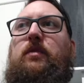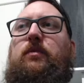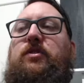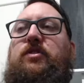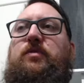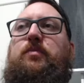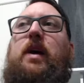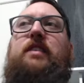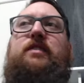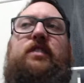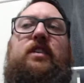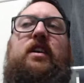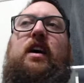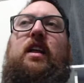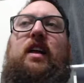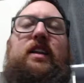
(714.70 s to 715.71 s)
basically
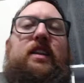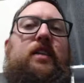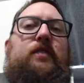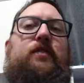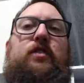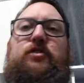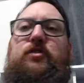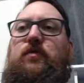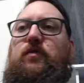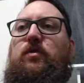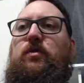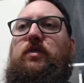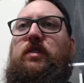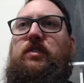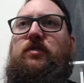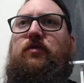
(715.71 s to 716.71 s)
kind of like their version of
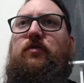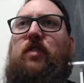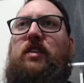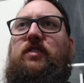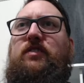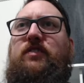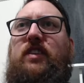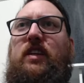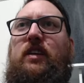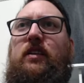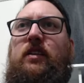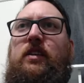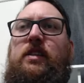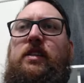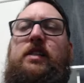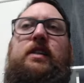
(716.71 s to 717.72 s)
Ruinous Frenzy.
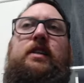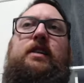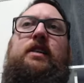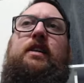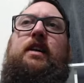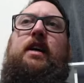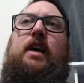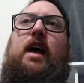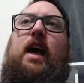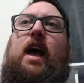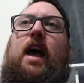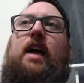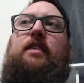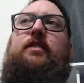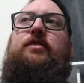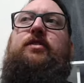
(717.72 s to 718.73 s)

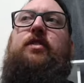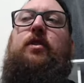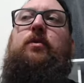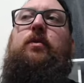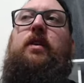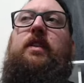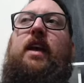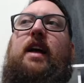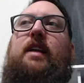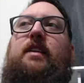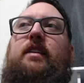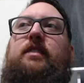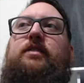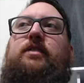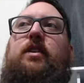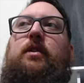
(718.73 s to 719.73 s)
And so what that
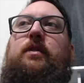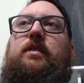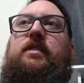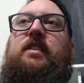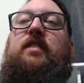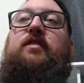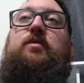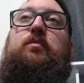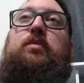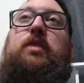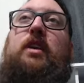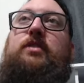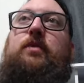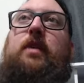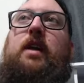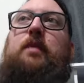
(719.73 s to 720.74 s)
does, though, is it gives them
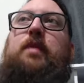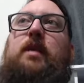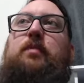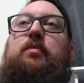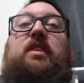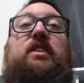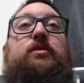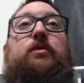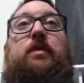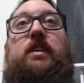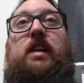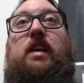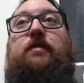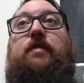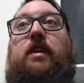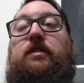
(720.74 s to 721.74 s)
+1 AP, +1
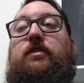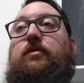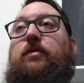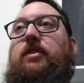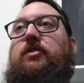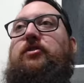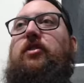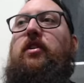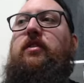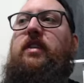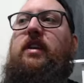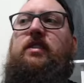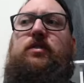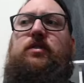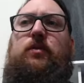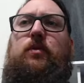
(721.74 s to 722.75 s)
defense, which on
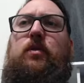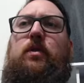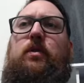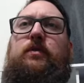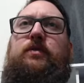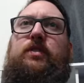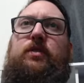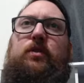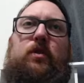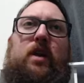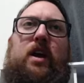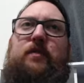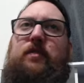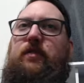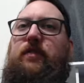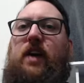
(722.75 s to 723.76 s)
these dwarves, who already have
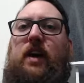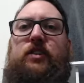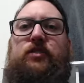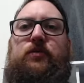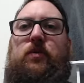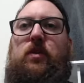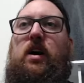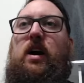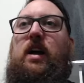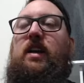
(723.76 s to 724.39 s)
the faction-wide, if